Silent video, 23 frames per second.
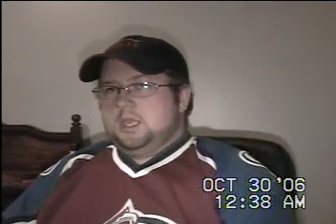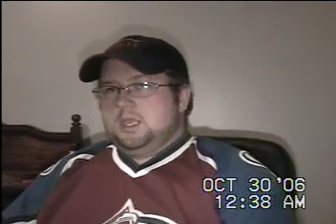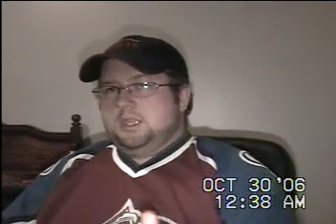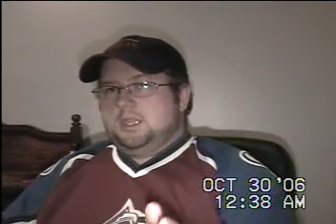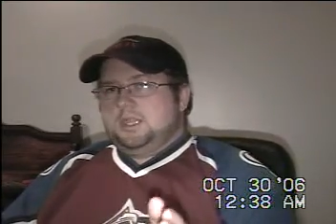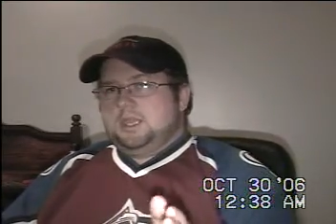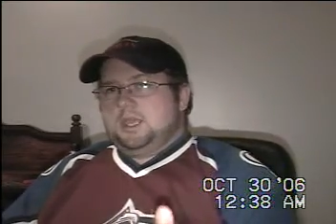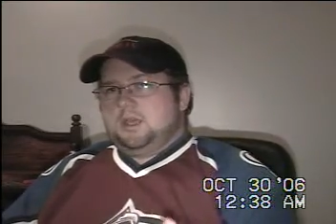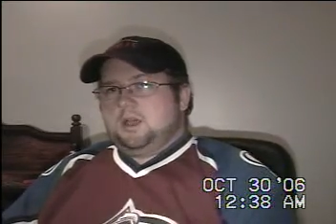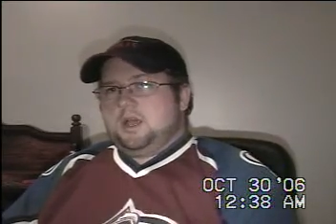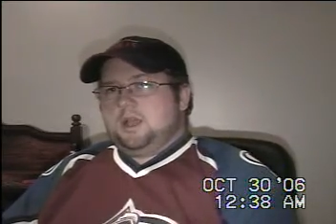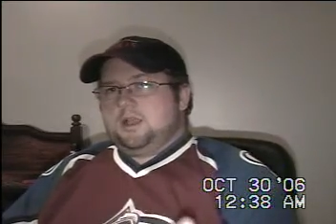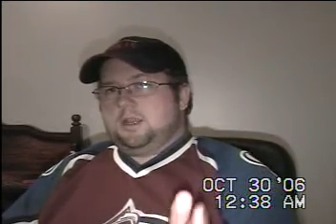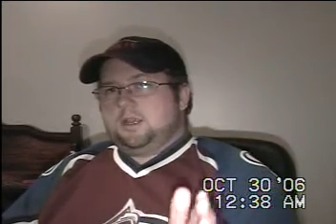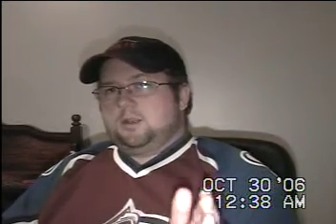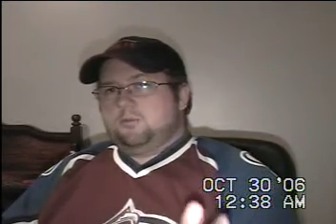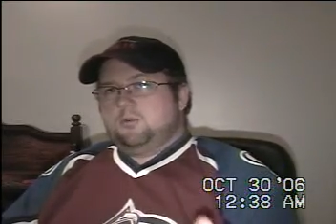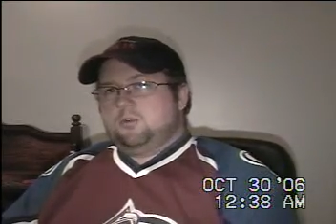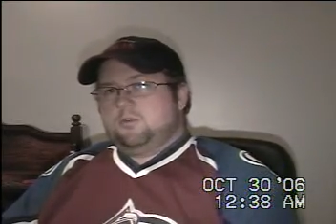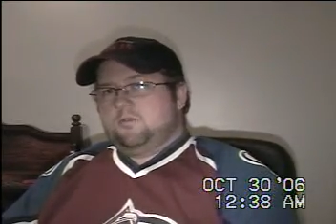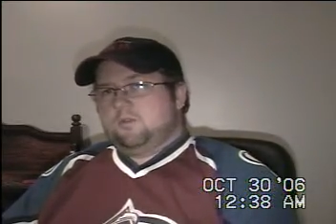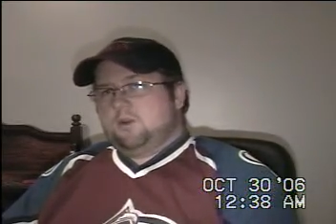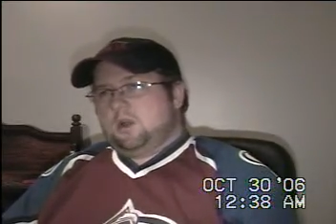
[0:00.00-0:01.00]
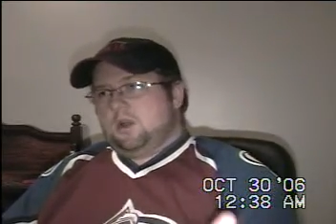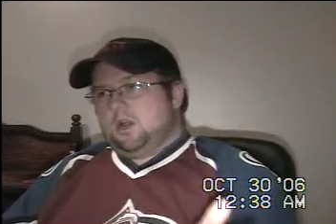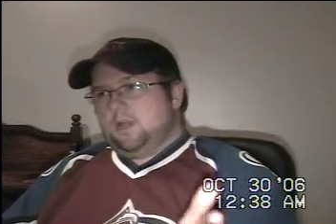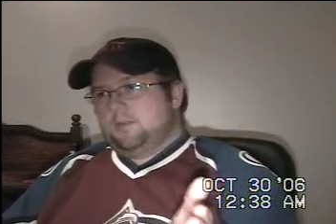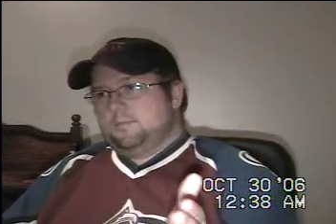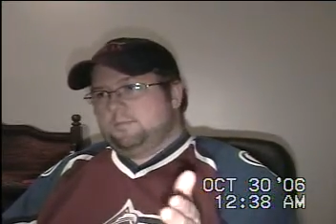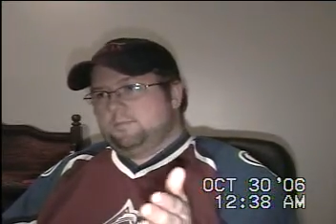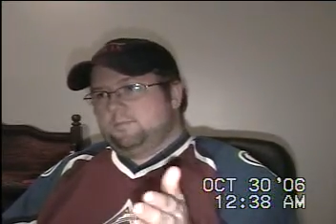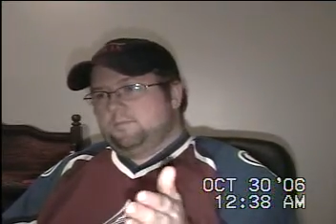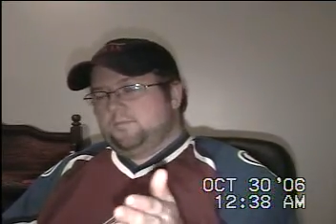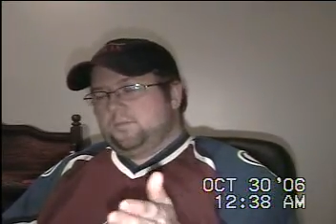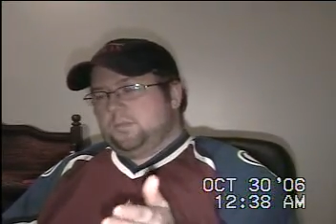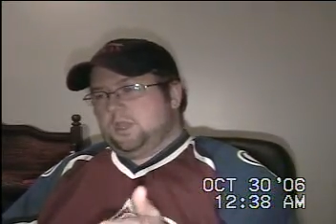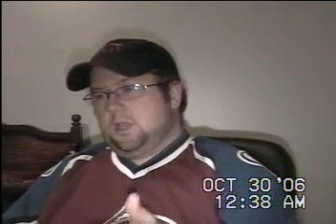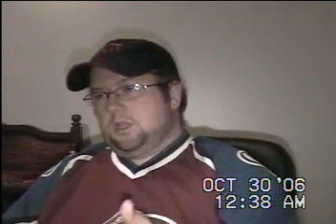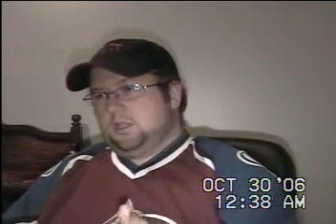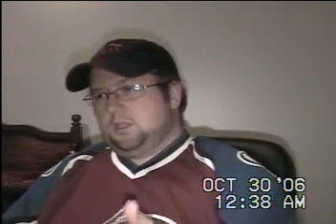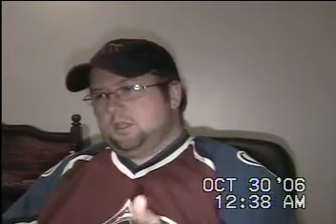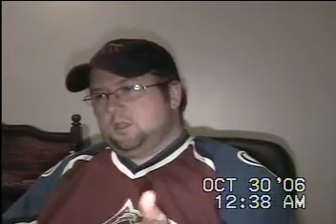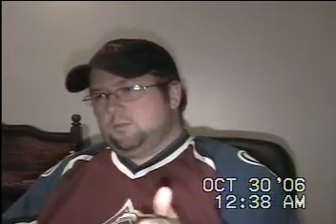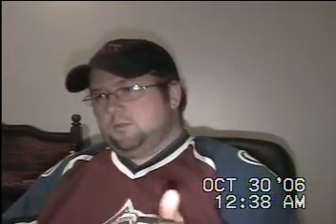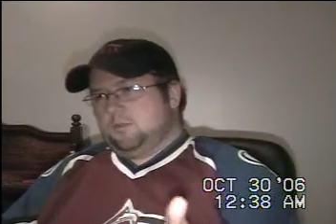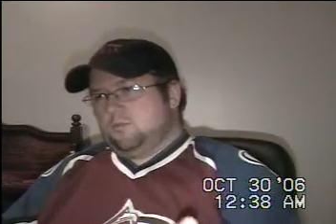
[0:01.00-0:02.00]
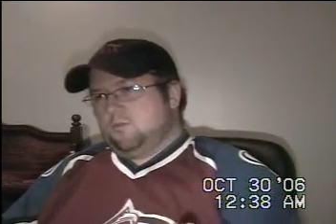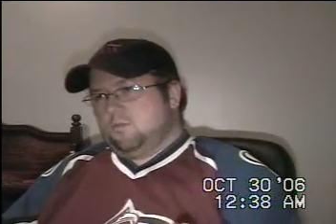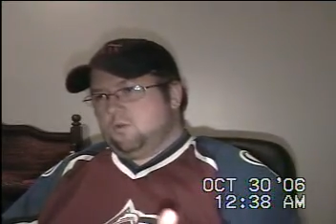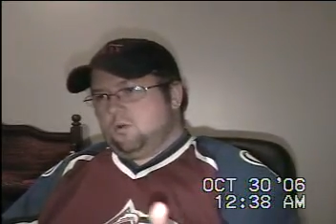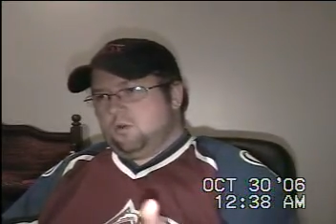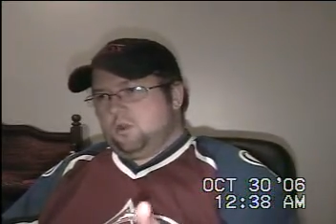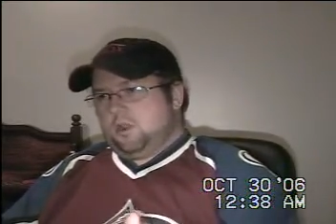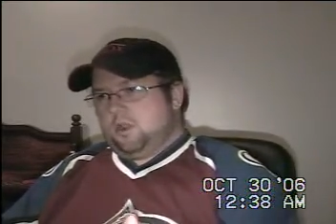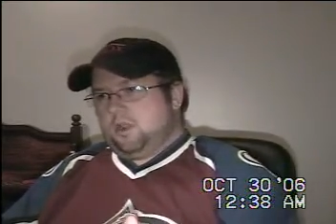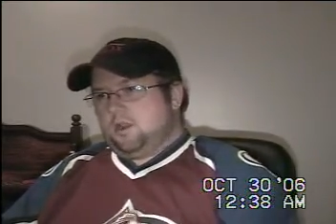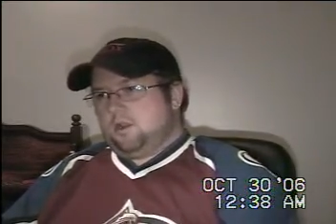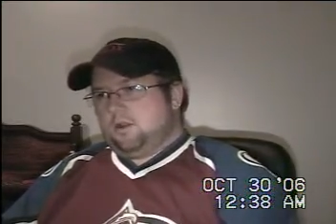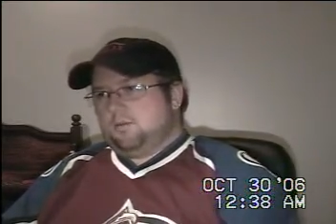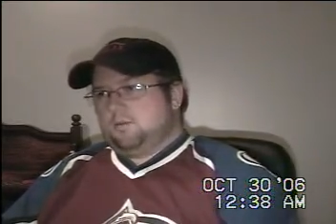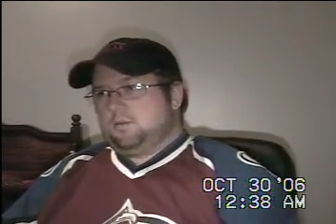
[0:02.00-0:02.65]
Now I'm going to move on a little bit more here